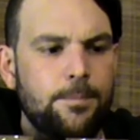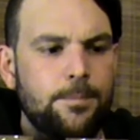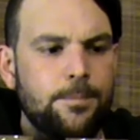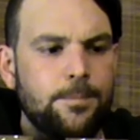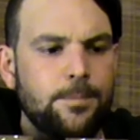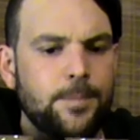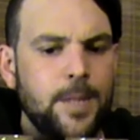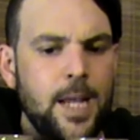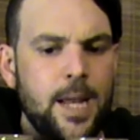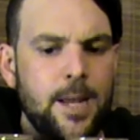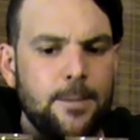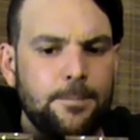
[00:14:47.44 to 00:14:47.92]

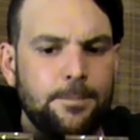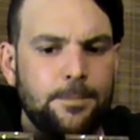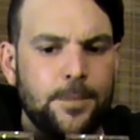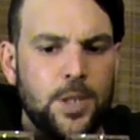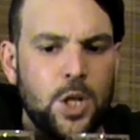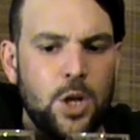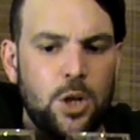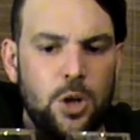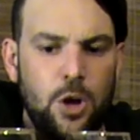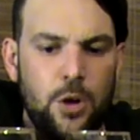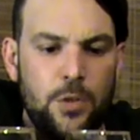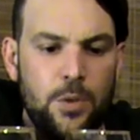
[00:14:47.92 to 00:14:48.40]
Yeah, not
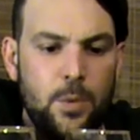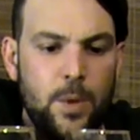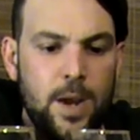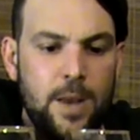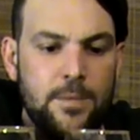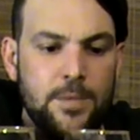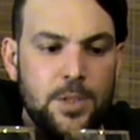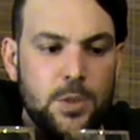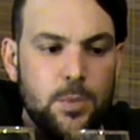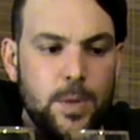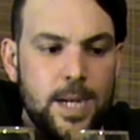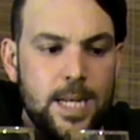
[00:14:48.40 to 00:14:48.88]
a lot in the way of
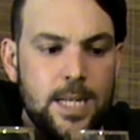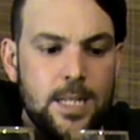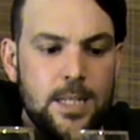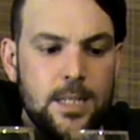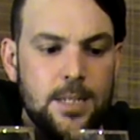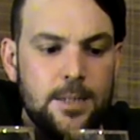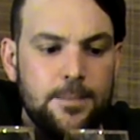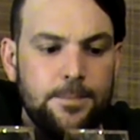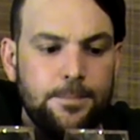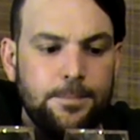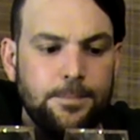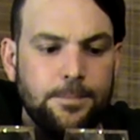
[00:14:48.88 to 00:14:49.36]

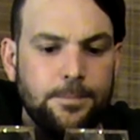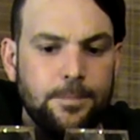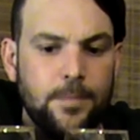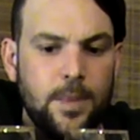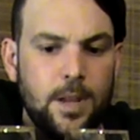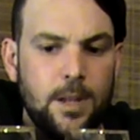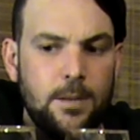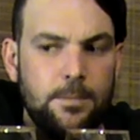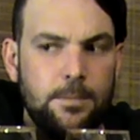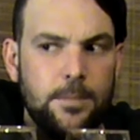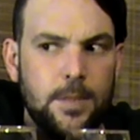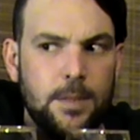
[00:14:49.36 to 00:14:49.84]
sweetness.
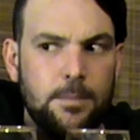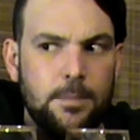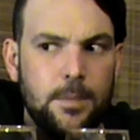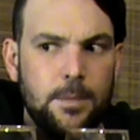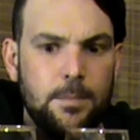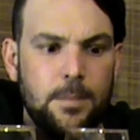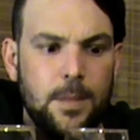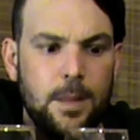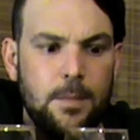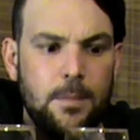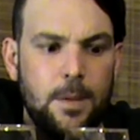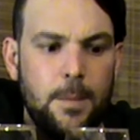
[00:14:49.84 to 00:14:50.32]

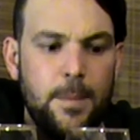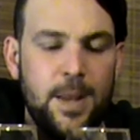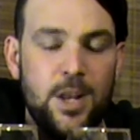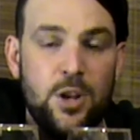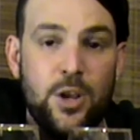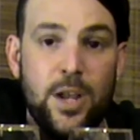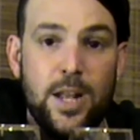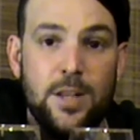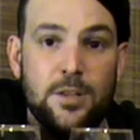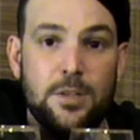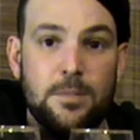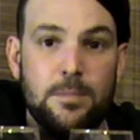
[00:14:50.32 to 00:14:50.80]
I mean, you
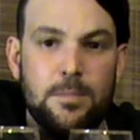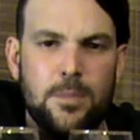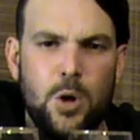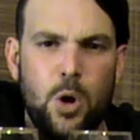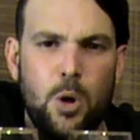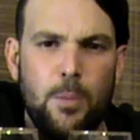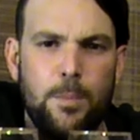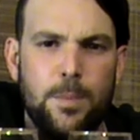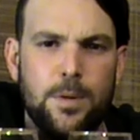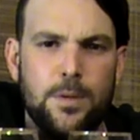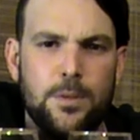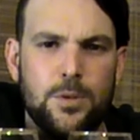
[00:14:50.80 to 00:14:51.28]
get some
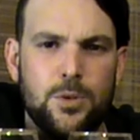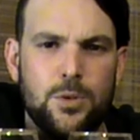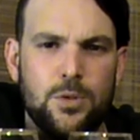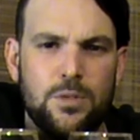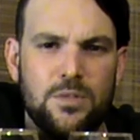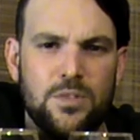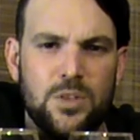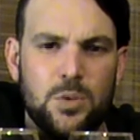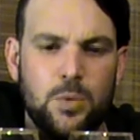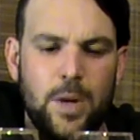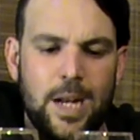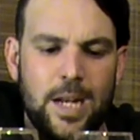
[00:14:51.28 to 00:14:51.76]
hop sort of
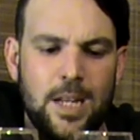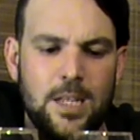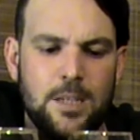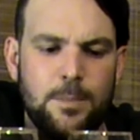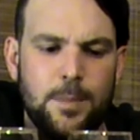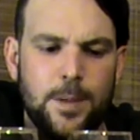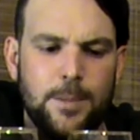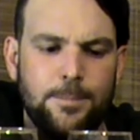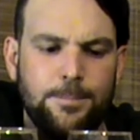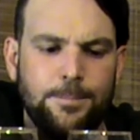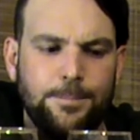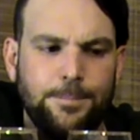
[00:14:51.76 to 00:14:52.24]
sweetness,
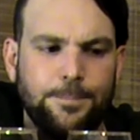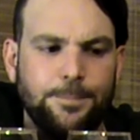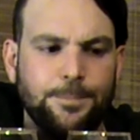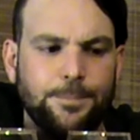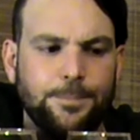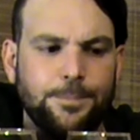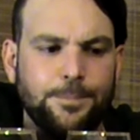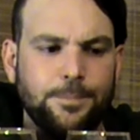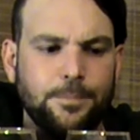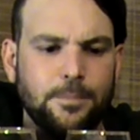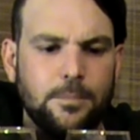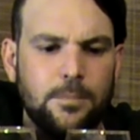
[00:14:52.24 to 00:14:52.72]
but
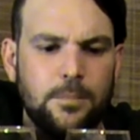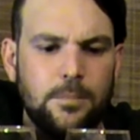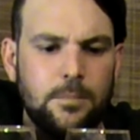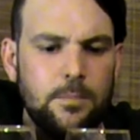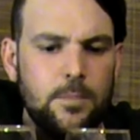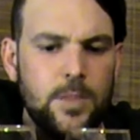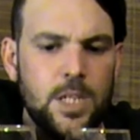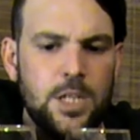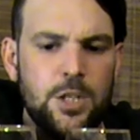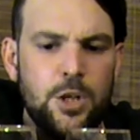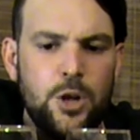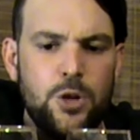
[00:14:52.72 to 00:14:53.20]

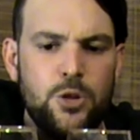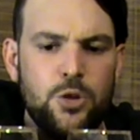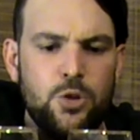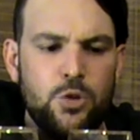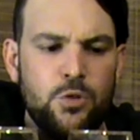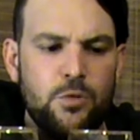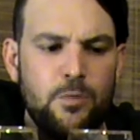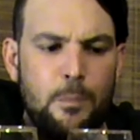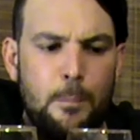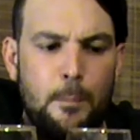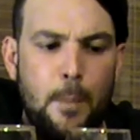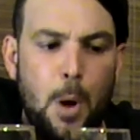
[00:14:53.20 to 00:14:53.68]
no sort
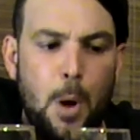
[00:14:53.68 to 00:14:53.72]
of